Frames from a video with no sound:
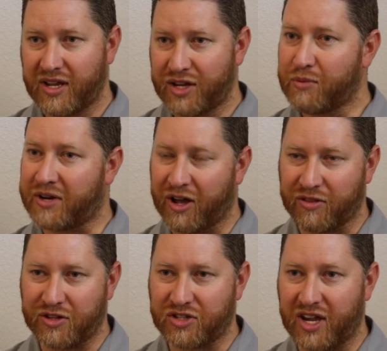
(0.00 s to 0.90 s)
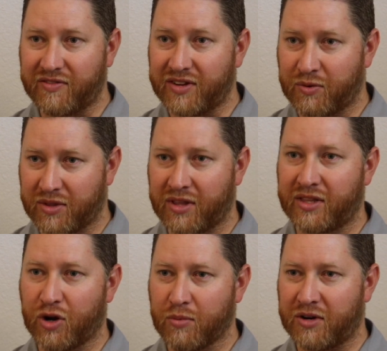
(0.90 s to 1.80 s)
human health and safety within
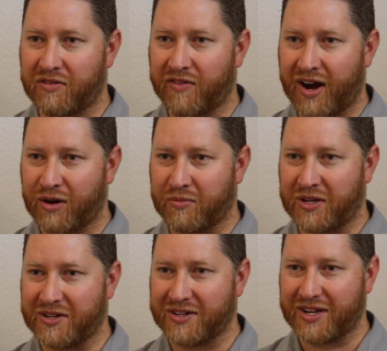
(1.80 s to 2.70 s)
the urban environment.